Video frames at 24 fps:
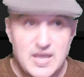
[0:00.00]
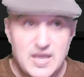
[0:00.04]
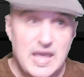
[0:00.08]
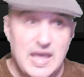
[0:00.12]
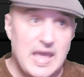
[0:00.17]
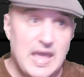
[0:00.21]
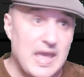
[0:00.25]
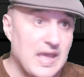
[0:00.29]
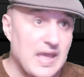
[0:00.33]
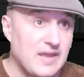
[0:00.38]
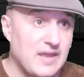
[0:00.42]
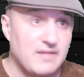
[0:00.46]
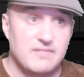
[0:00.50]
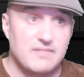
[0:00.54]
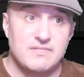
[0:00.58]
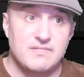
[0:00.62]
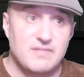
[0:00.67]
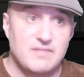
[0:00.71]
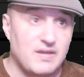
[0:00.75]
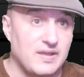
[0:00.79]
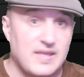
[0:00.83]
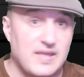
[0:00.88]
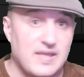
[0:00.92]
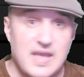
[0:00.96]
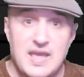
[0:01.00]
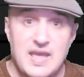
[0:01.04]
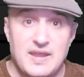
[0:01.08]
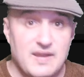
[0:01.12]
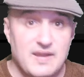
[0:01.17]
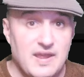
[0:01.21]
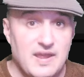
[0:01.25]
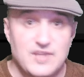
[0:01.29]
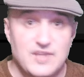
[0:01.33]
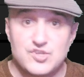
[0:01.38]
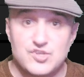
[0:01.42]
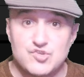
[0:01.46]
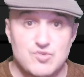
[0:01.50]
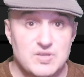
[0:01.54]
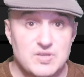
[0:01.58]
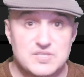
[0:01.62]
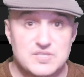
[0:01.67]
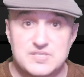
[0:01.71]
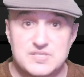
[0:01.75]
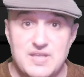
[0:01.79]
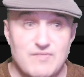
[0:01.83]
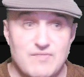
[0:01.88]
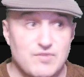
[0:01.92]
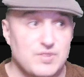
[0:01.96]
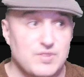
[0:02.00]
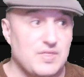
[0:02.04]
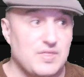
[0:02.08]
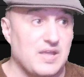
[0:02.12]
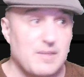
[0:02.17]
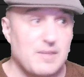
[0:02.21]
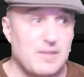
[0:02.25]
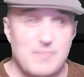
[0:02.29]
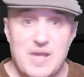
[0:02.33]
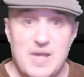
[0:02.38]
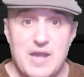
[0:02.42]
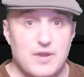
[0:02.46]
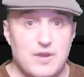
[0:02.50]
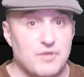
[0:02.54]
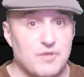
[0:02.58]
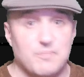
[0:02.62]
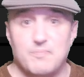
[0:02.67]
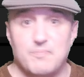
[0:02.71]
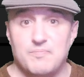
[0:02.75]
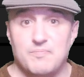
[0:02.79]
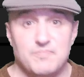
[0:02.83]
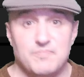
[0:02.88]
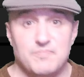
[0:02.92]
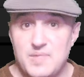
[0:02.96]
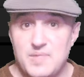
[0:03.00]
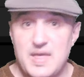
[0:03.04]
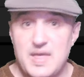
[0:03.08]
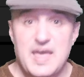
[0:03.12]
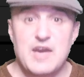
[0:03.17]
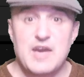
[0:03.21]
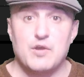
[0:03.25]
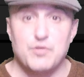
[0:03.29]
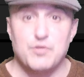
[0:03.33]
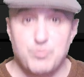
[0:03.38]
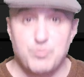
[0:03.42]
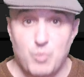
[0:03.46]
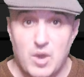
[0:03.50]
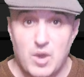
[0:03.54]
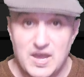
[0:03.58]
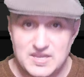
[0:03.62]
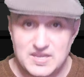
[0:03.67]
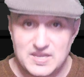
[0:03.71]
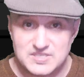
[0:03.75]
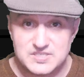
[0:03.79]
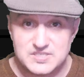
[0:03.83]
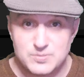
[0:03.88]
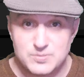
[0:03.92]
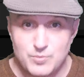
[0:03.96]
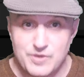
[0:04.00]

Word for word: And again, I trust everything about him health wise,